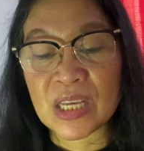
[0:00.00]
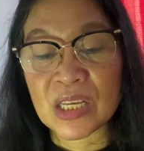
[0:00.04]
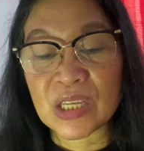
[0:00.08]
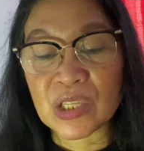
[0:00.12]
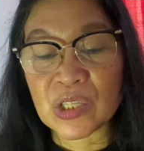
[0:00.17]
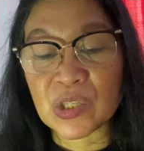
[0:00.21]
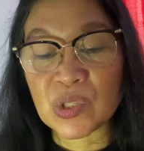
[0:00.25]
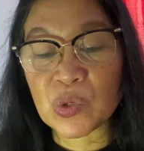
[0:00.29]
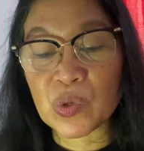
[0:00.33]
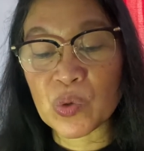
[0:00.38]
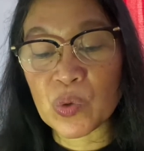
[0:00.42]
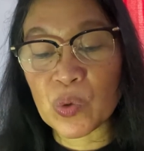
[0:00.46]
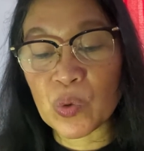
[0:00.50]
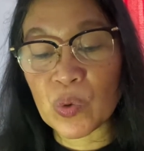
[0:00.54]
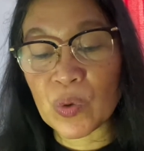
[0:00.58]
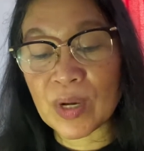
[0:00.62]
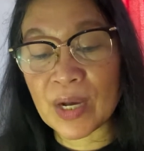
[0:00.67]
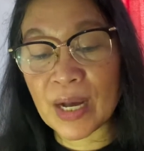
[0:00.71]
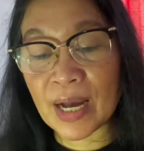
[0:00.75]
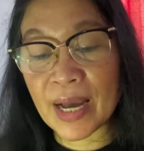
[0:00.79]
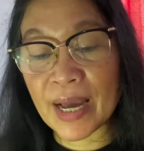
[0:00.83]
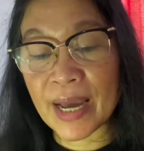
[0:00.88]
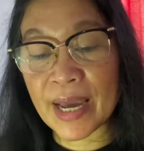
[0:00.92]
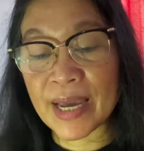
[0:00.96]
So
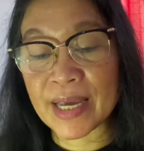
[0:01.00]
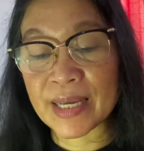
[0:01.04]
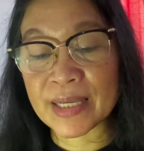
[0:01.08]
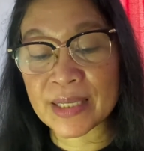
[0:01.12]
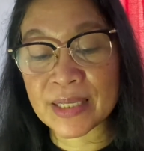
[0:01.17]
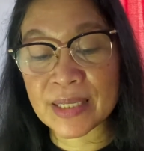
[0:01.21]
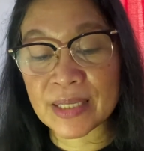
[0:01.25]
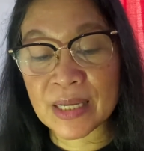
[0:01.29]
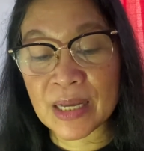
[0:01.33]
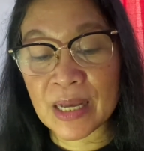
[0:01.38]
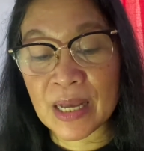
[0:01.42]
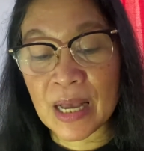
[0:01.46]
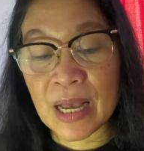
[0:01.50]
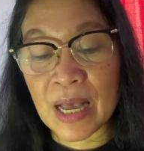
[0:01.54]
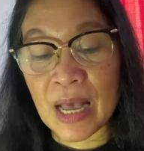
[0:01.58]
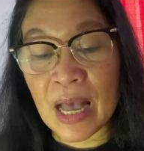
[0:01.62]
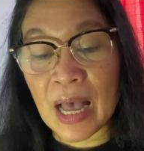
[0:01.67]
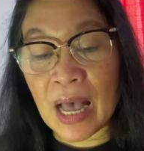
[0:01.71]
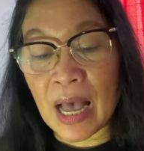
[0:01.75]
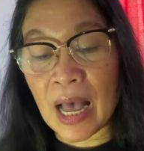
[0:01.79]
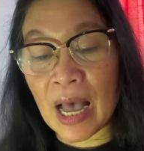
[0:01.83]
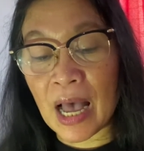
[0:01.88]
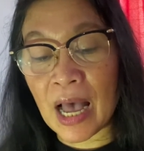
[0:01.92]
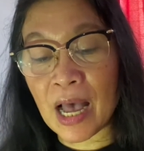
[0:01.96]
guys,
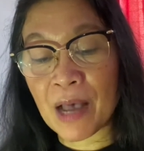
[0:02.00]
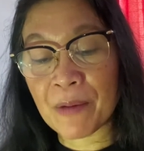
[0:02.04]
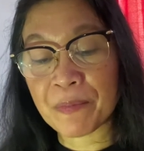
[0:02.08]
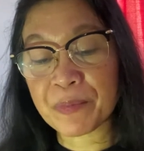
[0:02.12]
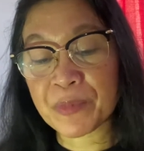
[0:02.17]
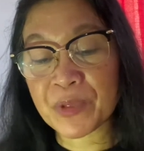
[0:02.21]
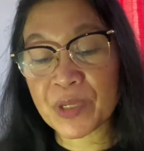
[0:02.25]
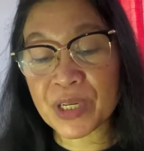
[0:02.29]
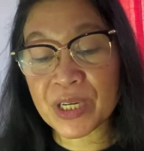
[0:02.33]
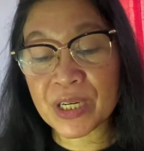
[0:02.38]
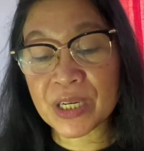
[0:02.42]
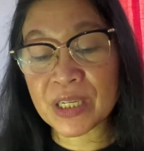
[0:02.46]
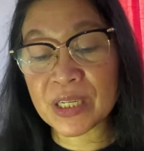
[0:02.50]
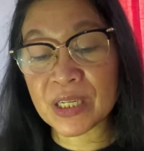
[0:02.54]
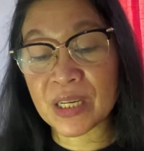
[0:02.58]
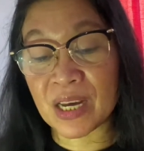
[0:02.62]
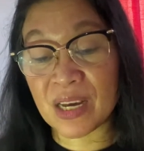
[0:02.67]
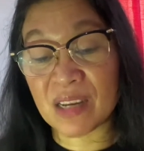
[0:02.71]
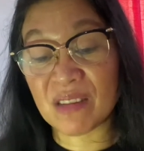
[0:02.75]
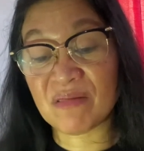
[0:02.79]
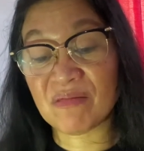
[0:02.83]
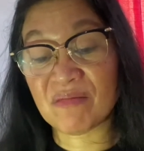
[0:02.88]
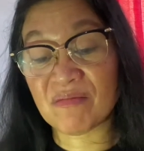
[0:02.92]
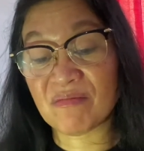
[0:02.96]
after
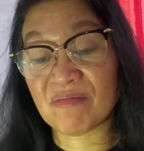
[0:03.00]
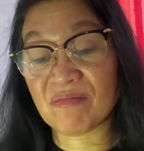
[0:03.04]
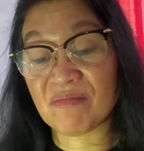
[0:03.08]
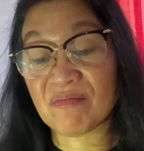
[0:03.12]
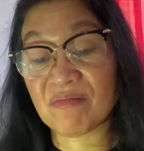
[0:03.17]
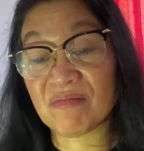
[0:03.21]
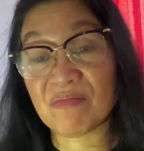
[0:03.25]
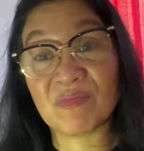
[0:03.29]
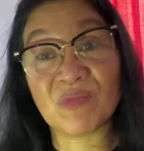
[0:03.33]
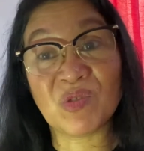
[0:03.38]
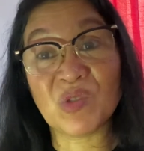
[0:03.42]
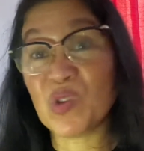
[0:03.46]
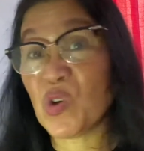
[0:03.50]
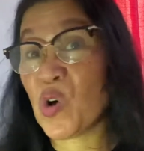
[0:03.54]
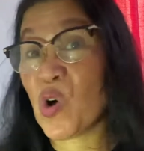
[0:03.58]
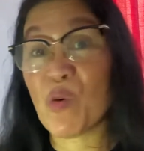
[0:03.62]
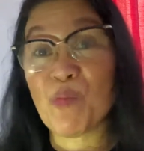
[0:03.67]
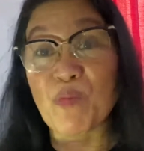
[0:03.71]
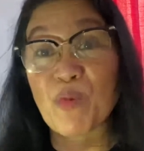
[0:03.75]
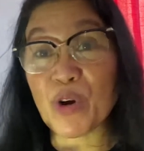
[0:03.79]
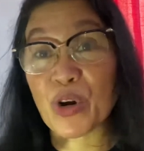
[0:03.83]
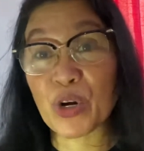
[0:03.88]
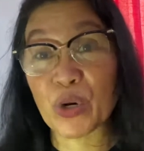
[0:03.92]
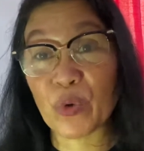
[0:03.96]
that, no
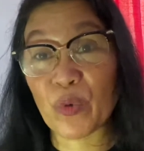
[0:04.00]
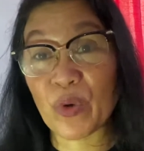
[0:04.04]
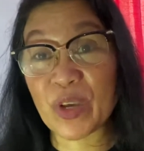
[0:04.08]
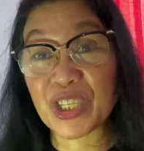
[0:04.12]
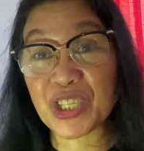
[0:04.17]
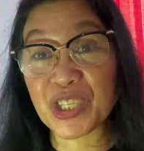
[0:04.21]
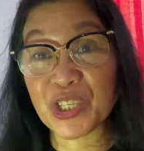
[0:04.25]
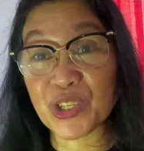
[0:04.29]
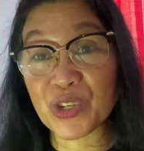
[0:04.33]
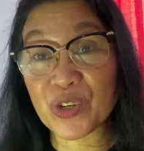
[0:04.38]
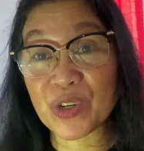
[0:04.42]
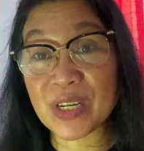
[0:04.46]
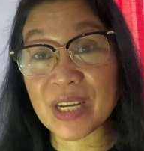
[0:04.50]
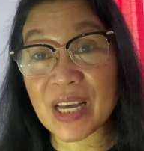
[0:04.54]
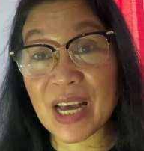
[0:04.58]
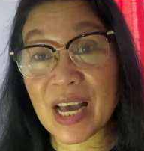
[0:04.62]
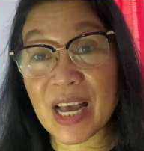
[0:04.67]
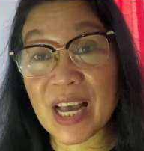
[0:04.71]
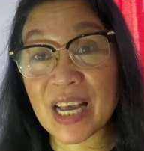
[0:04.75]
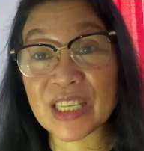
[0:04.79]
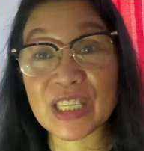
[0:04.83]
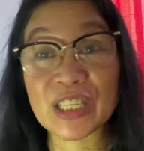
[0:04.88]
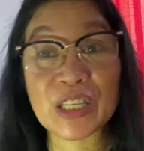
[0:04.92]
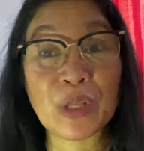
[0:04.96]
more question,
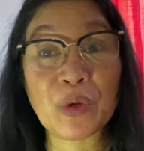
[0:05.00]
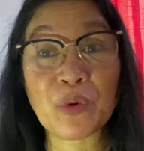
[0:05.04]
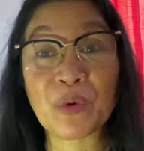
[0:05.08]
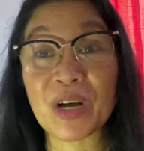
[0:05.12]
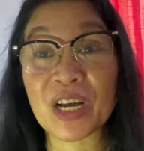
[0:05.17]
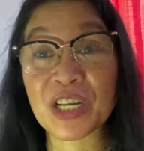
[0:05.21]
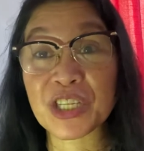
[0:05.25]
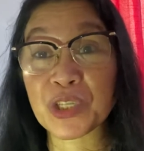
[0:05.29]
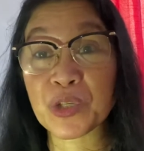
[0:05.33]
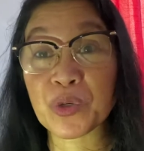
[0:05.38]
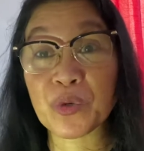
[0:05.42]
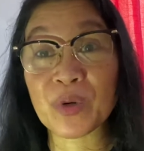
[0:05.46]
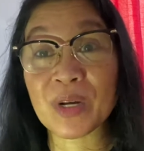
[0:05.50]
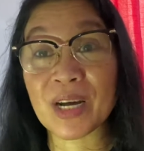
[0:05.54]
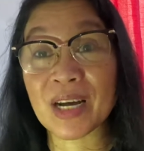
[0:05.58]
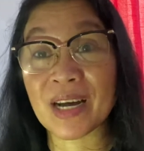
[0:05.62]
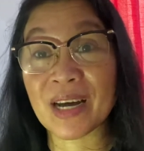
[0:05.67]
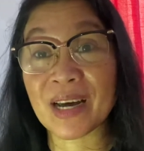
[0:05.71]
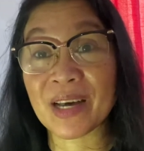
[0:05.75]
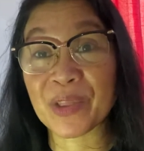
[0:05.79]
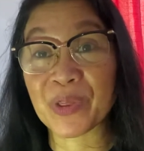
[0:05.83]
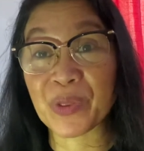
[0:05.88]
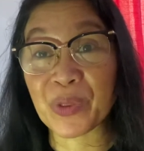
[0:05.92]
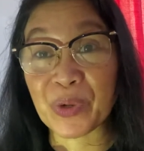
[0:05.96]
as long as you
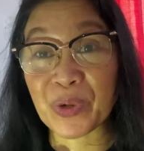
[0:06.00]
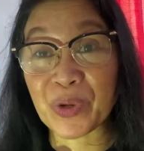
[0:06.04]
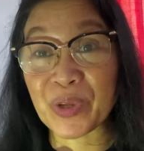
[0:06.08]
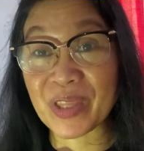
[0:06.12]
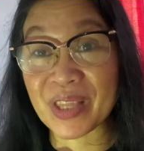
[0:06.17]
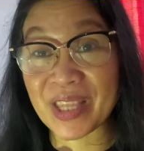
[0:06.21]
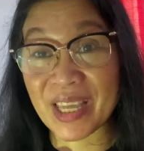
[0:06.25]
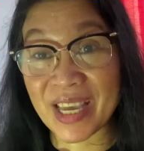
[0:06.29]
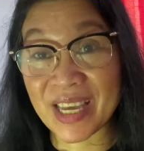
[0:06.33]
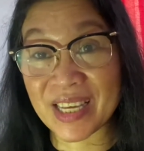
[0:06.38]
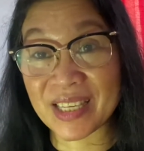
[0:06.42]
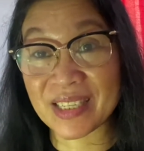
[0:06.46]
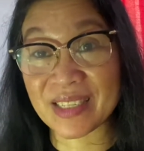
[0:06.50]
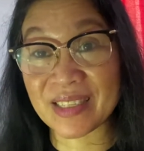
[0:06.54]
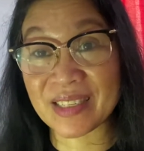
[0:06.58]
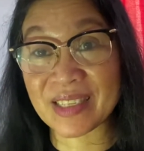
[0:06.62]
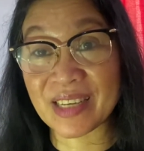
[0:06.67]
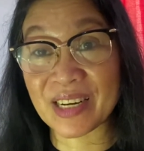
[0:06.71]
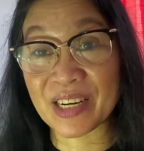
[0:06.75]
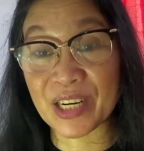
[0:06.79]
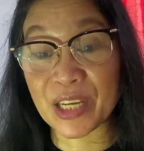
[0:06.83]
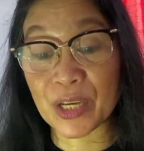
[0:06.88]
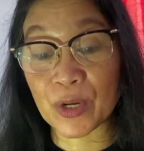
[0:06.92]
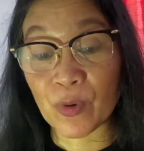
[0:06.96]
got three things,
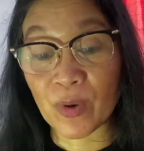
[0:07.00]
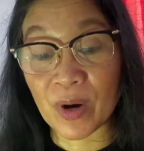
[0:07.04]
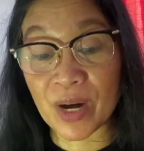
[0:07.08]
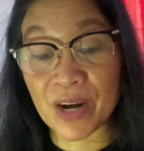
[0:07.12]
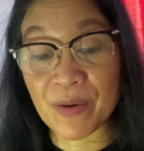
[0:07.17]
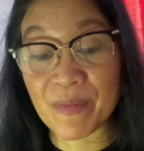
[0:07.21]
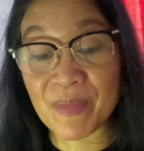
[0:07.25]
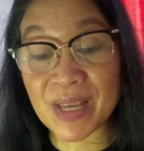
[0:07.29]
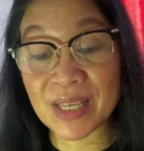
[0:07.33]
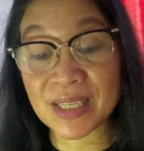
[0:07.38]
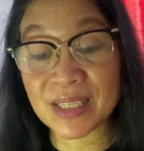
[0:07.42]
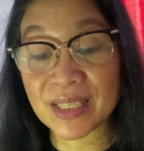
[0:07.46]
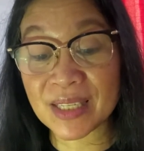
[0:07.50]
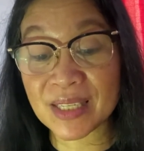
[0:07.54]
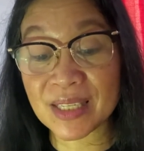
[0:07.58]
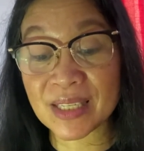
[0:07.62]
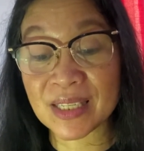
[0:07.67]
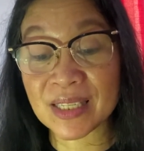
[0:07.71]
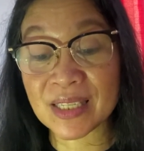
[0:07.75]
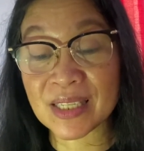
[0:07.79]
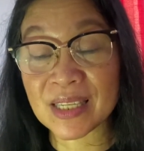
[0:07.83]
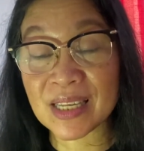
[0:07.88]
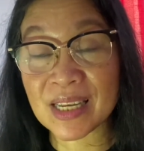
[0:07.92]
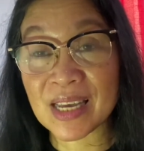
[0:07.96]
the
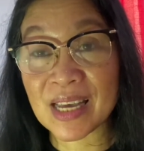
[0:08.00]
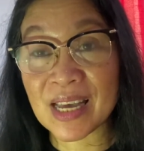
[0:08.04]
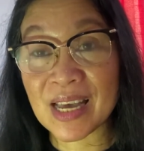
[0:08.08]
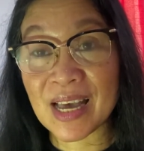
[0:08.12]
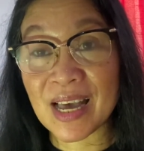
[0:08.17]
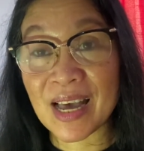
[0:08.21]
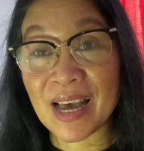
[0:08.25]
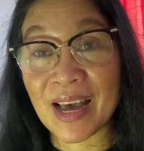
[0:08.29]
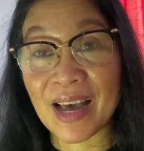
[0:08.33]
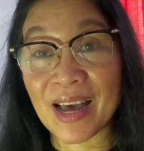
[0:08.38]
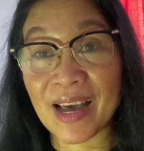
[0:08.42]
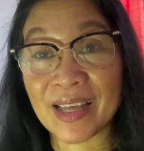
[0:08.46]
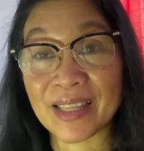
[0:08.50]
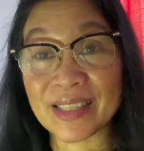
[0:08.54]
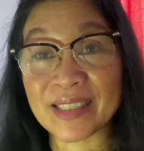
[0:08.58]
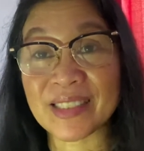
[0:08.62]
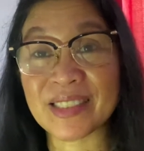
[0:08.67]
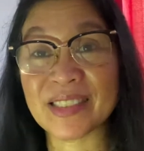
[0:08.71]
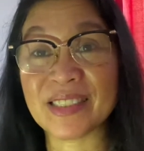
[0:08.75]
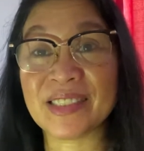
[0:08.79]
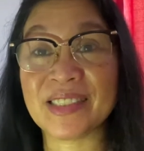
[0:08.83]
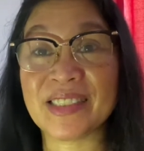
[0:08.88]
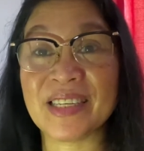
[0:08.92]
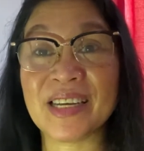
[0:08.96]
requirements,
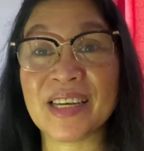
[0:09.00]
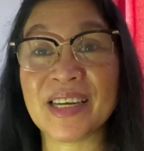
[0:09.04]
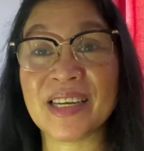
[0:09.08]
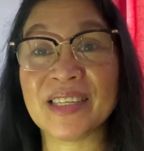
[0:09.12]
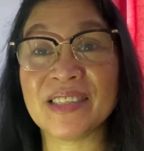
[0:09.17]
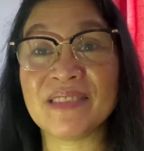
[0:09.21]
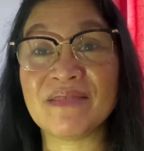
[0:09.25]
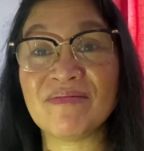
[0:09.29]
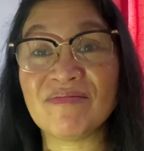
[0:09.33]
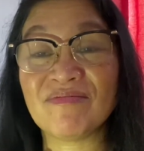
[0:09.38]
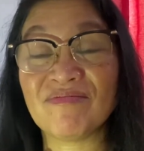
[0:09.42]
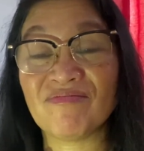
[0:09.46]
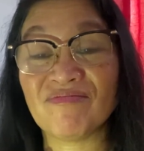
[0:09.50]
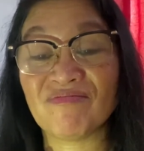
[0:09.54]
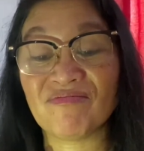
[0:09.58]
and then